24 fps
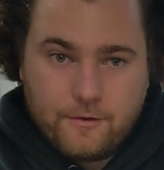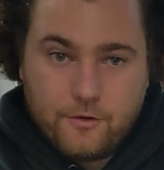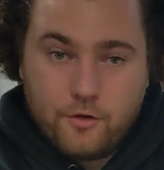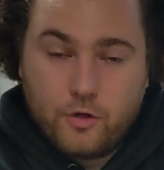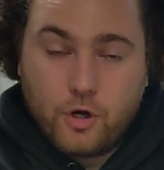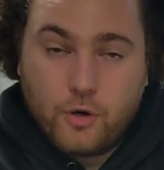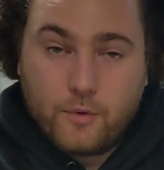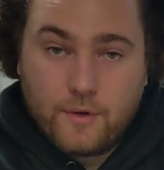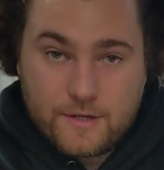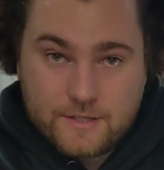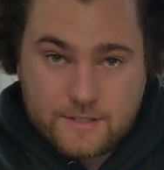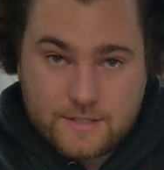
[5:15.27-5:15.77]

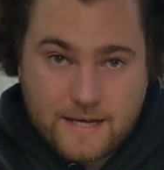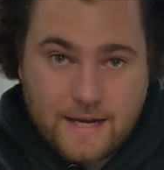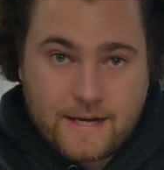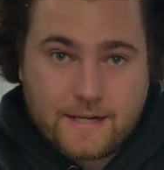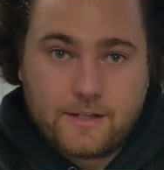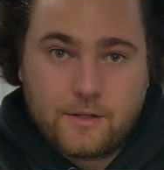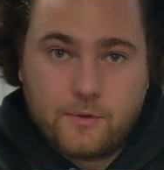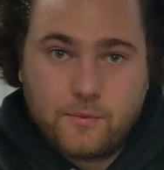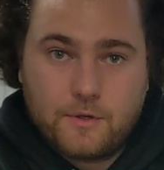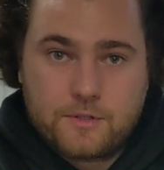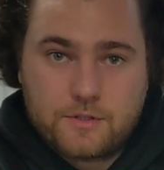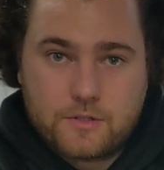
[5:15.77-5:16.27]
know
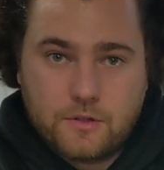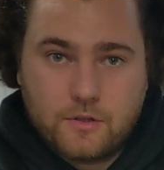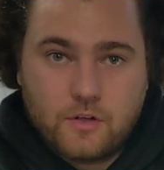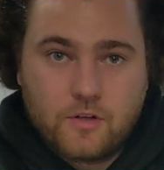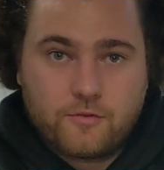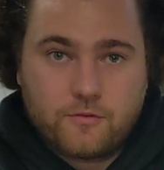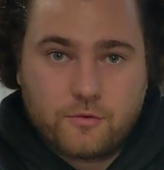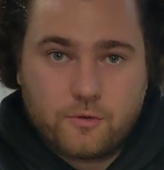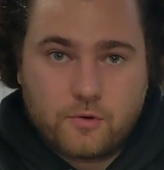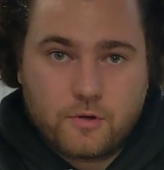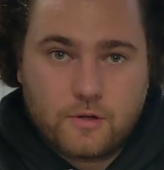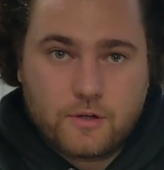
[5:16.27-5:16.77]
exactly what to
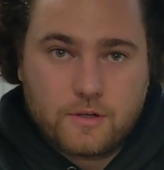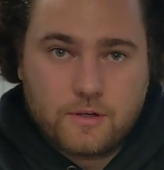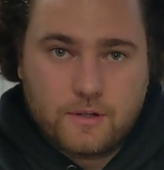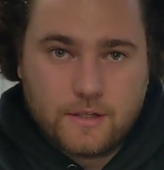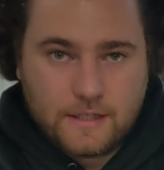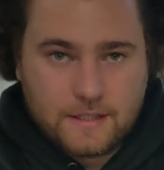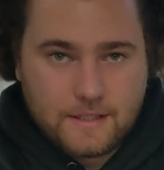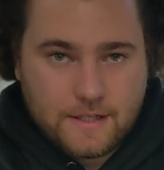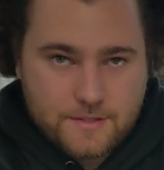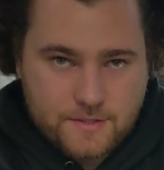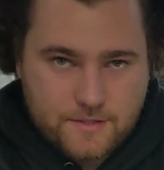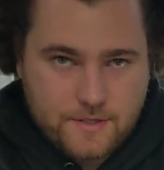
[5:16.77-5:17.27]
look for.
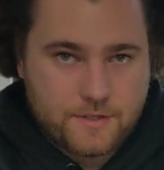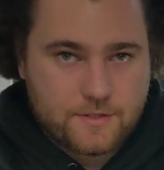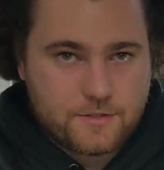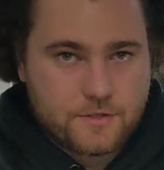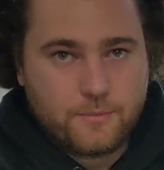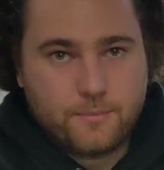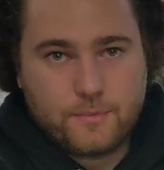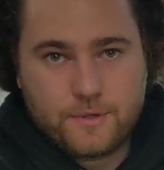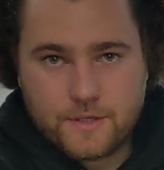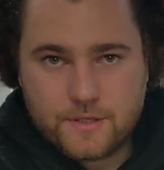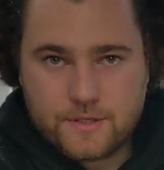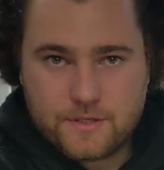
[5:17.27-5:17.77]
Like, let's say
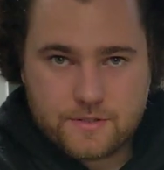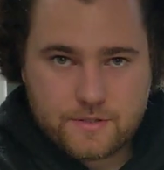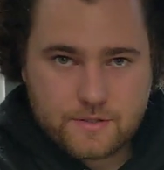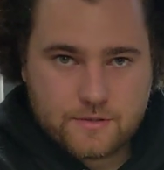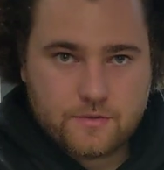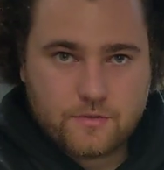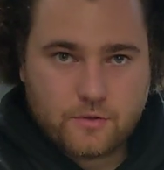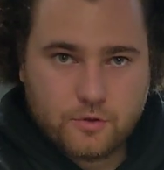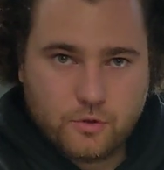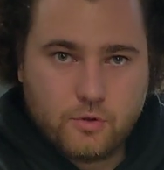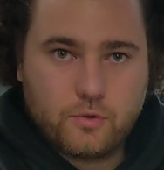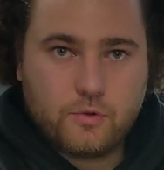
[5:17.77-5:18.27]

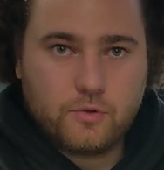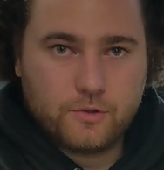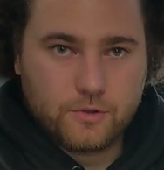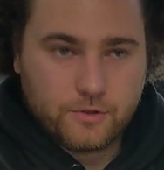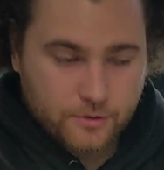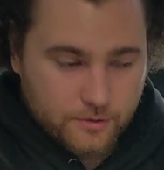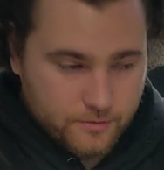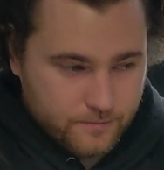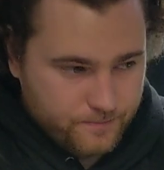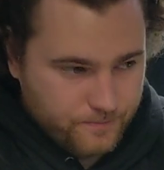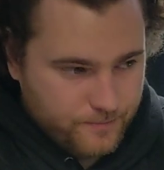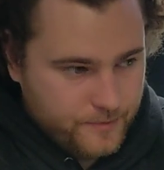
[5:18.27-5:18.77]
somebody's Googled
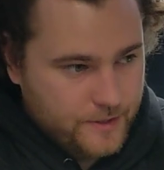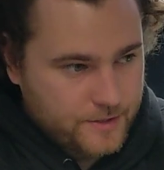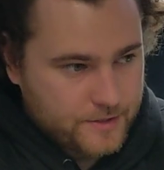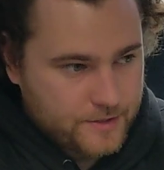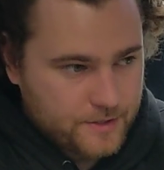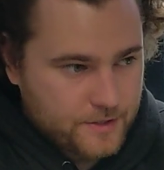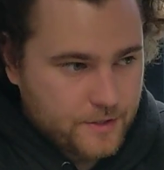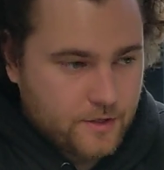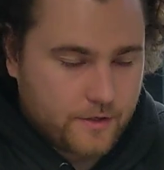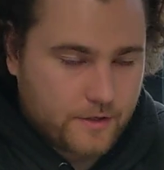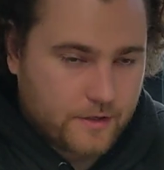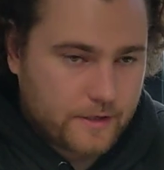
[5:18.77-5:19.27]
you. They
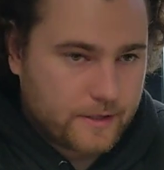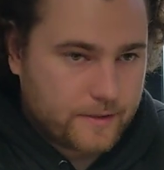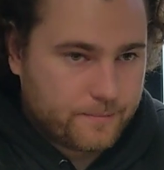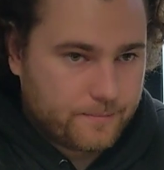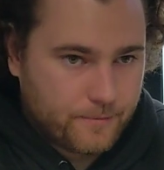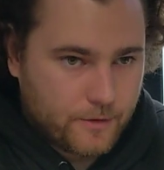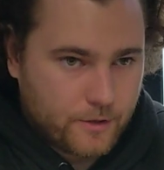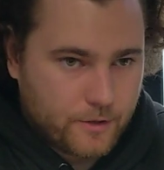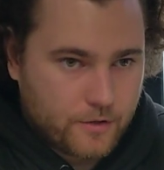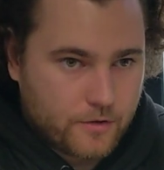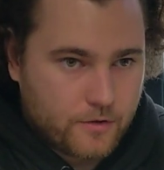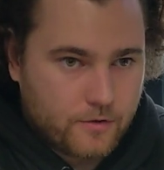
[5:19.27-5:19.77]
see, okay,
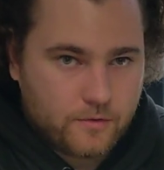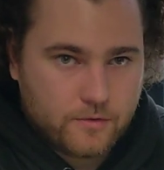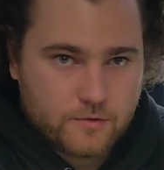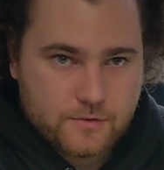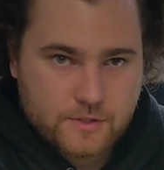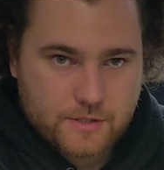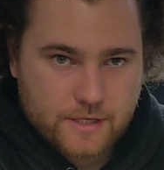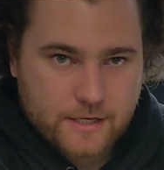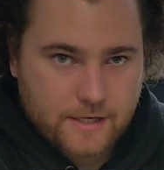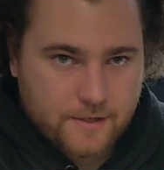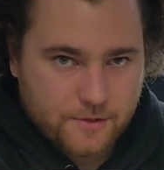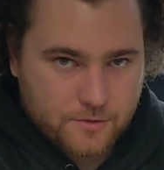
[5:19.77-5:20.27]

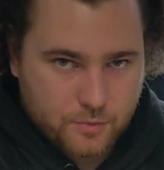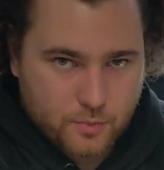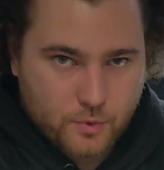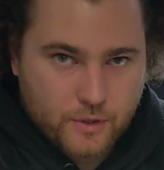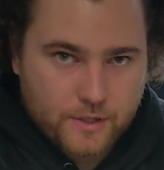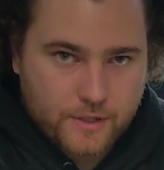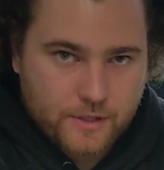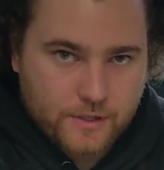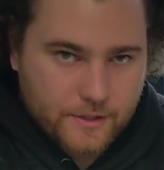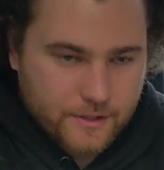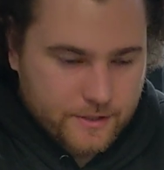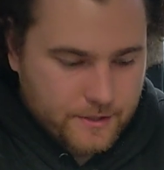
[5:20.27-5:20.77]
Sal's
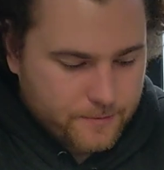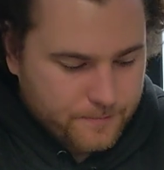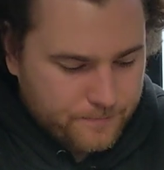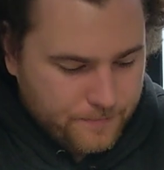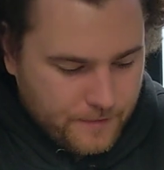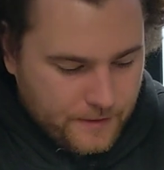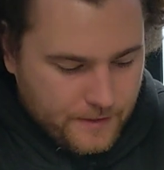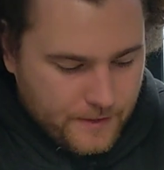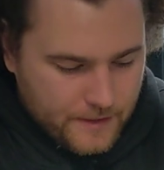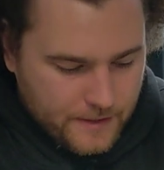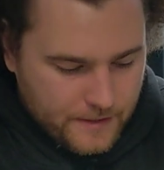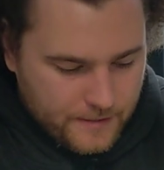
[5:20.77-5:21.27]
Wine and Liquor.
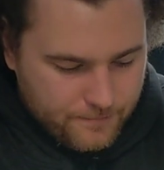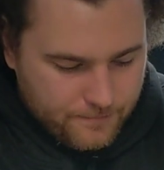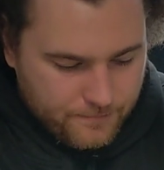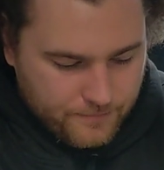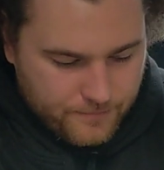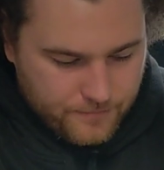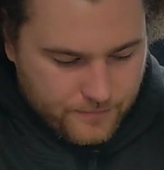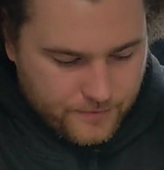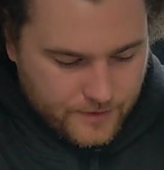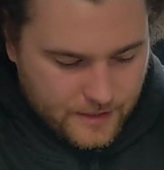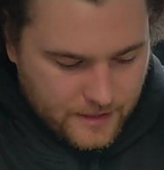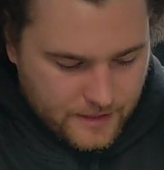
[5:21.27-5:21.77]

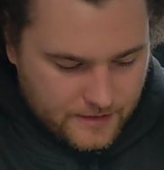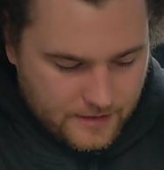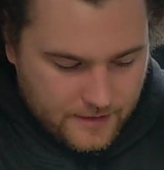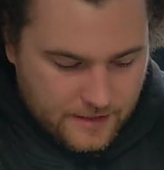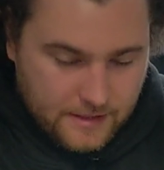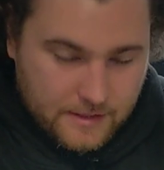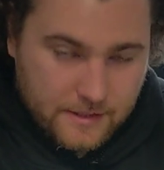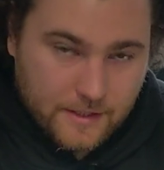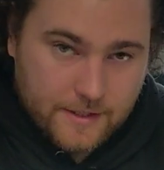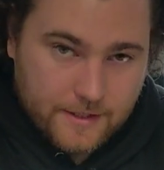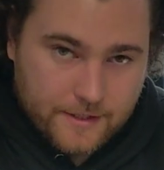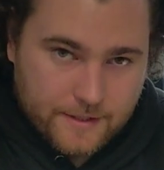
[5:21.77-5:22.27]
They
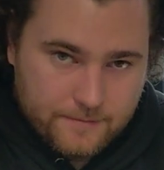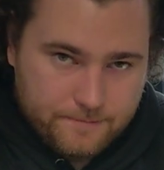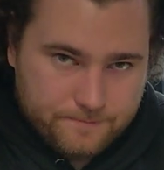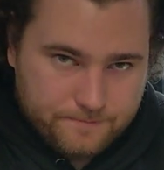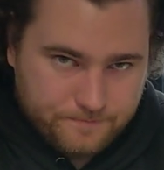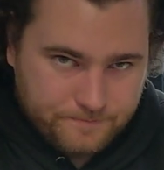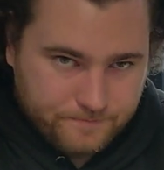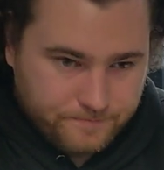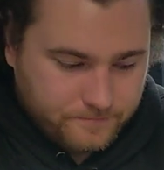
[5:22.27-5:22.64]
click it.